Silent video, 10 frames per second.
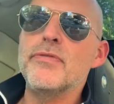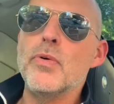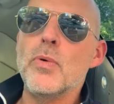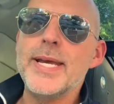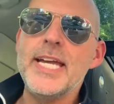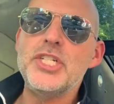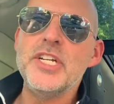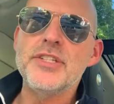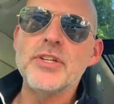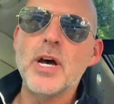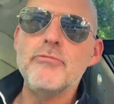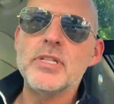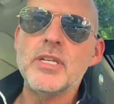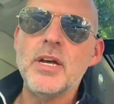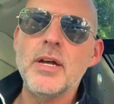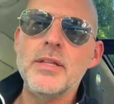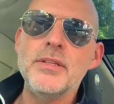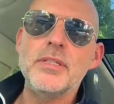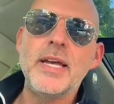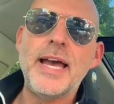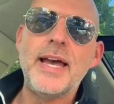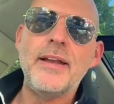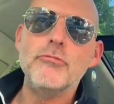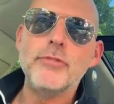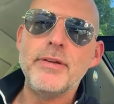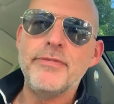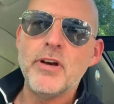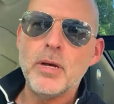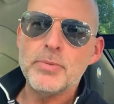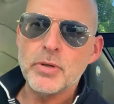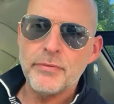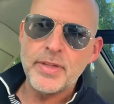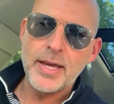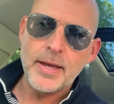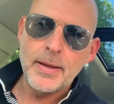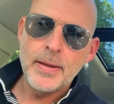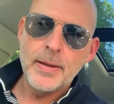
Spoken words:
for kitchen side returns and refurbs of their